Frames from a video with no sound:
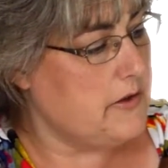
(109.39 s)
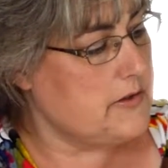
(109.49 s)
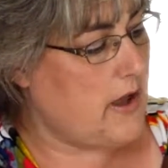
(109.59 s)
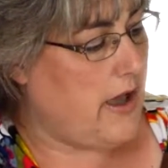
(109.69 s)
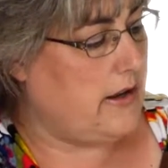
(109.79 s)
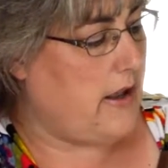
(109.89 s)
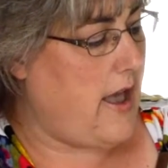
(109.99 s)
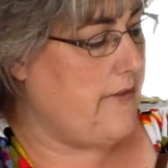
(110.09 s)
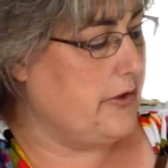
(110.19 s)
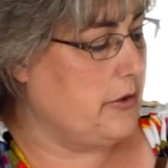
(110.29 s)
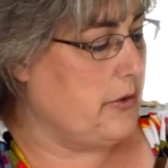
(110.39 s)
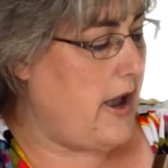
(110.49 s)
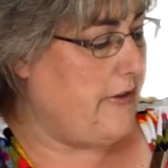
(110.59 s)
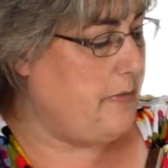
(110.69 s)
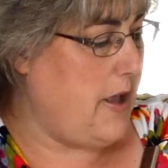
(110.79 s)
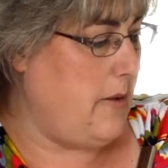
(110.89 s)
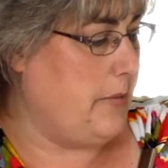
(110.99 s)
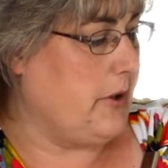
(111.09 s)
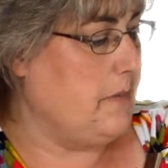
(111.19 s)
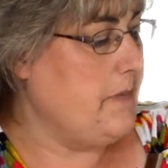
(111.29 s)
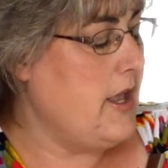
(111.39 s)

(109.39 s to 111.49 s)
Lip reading: side I have a graph paper,